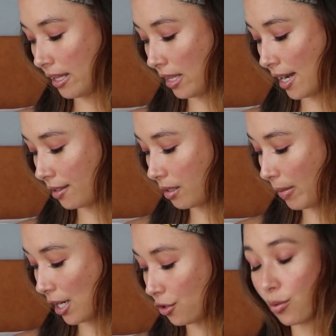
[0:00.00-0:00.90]
and that's
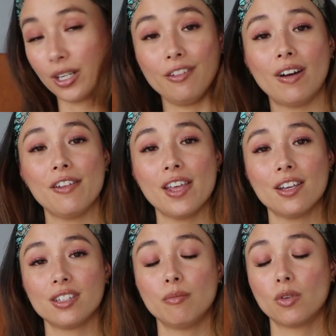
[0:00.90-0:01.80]
about
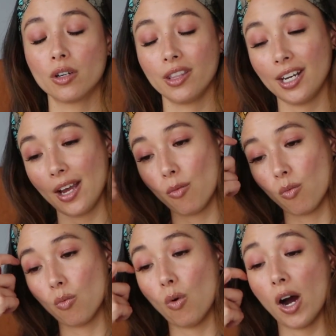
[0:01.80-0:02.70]
$25,000 more that I
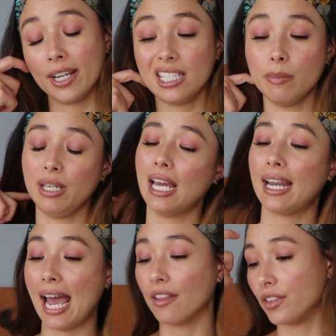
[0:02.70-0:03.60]
wanted to be
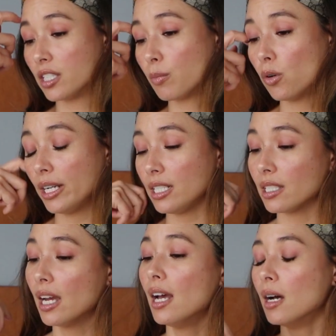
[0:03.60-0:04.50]
at this point.
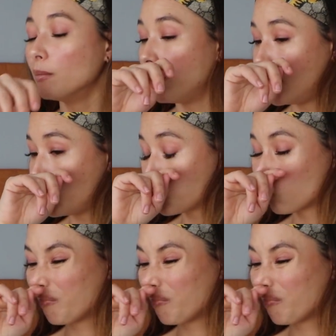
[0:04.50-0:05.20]
But